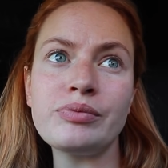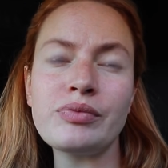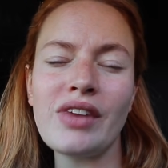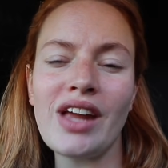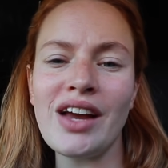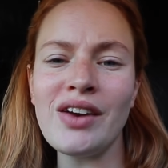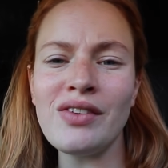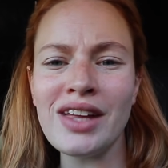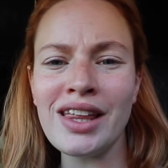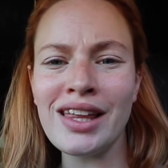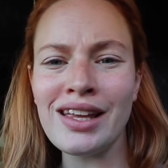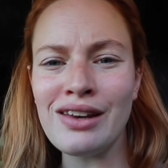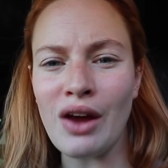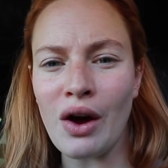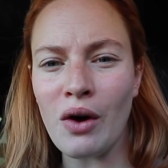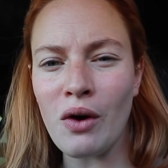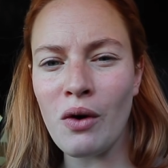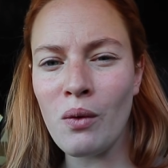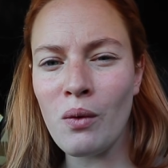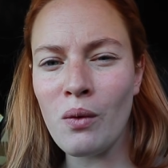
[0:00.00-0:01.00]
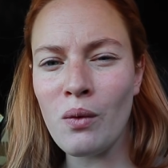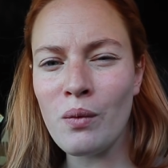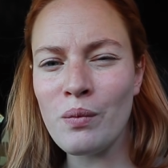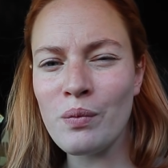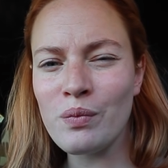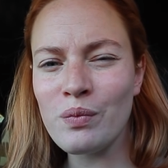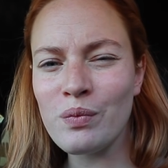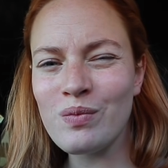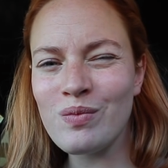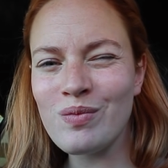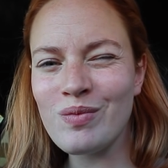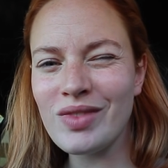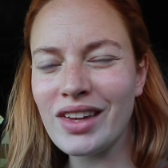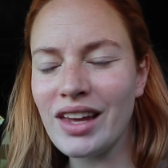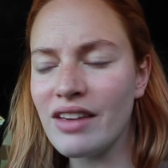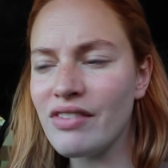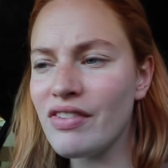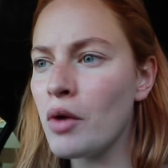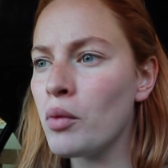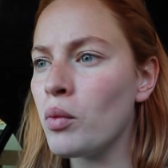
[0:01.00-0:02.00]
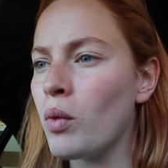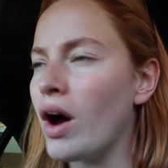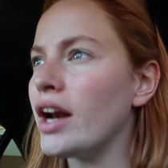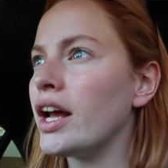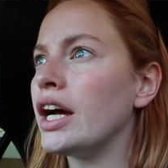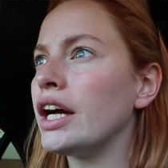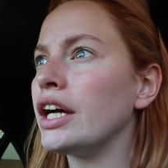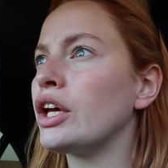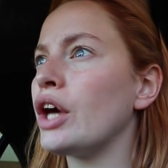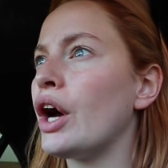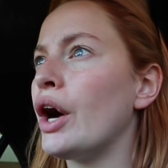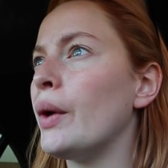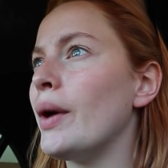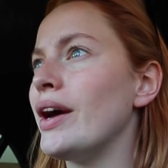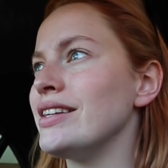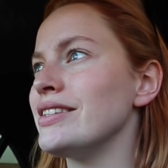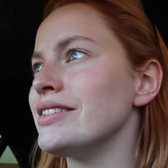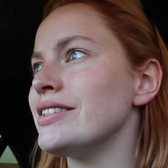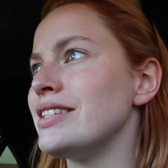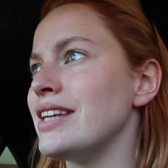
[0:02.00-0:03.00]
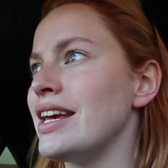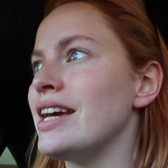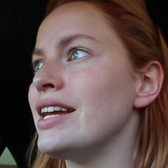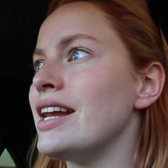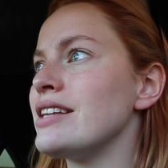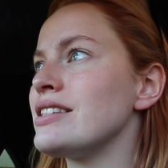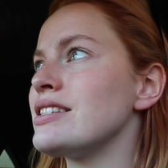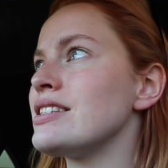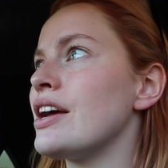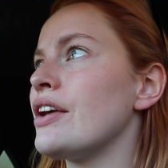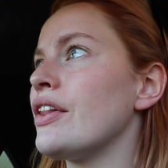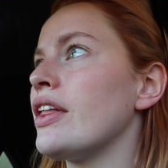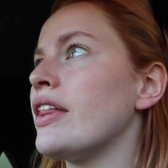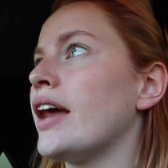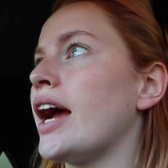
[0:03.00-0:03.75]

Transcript: I don't really know if I want to go and see necessarily.